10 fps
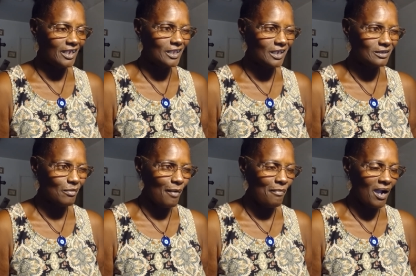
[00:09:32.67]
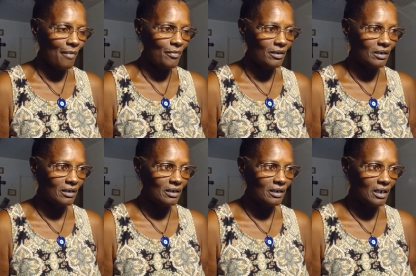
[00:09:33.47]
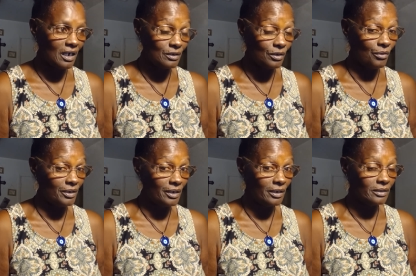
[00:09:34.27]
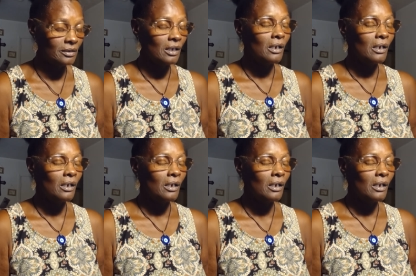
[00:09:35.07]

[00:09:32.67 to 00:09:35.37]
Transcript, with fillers: think that's my mama. I know it is.